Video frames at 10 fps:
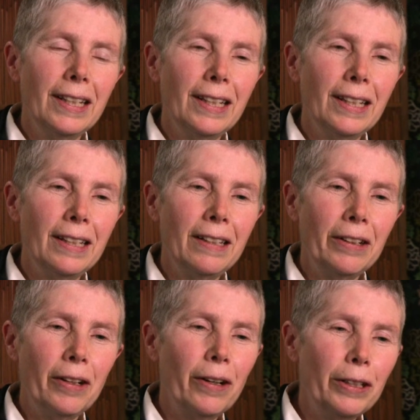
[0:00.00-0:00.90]
and
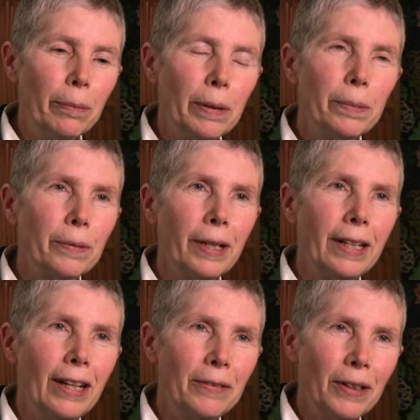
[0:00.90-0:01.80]
our young people
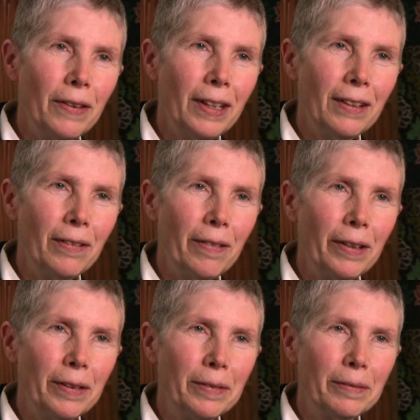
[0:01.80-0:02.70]
ran down to the end of
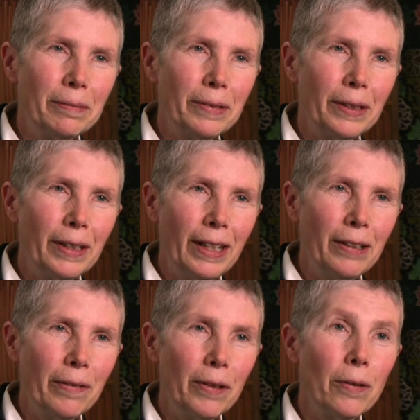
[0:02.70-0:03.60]

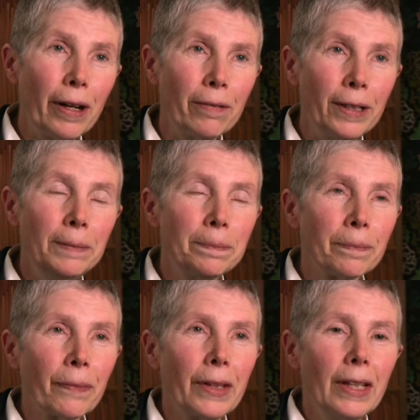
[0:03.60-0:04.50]
the driveway.
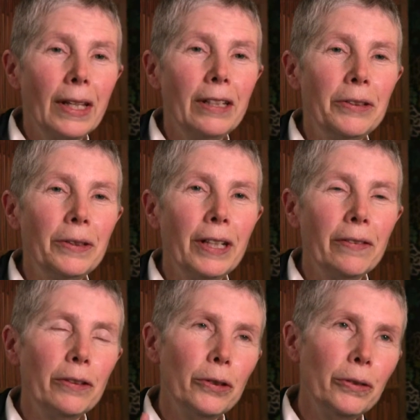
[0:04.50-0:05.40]
And it turned
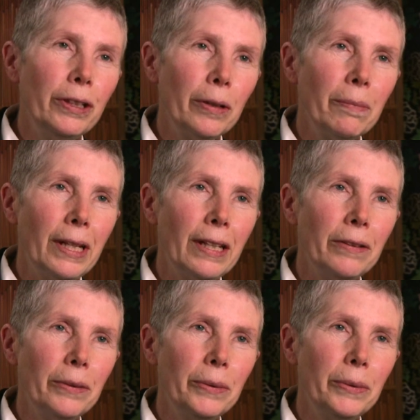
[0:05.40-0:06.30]
out that 2 young
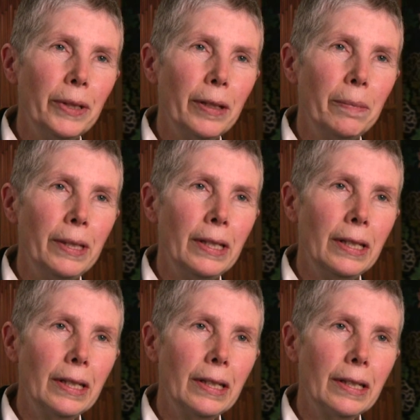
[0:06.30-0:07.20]
men who had
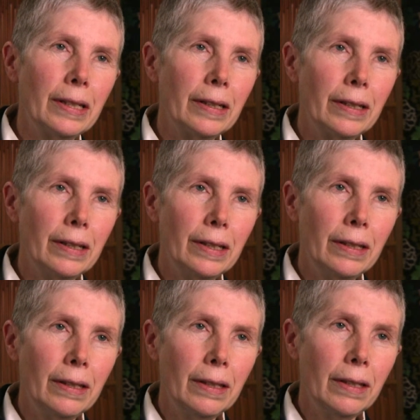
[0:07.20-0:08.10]
been
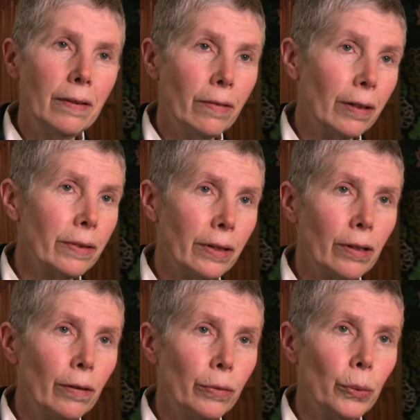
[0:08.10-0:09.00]
involved in the
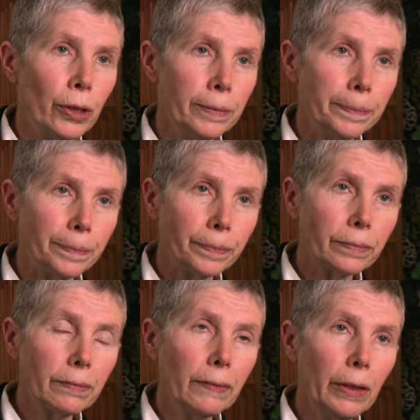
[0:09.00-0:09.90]
Gulf War
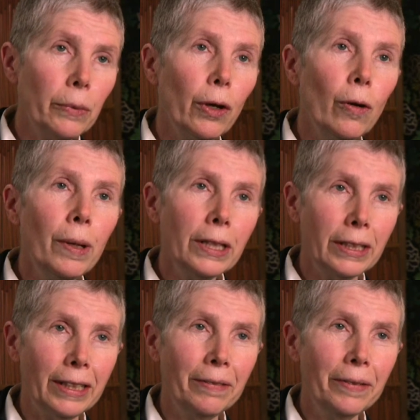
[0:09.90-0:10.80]
were home on
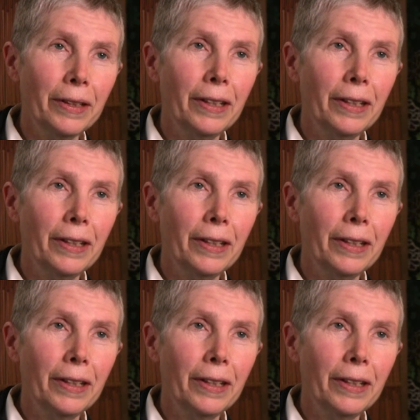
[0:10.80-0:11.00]
leave,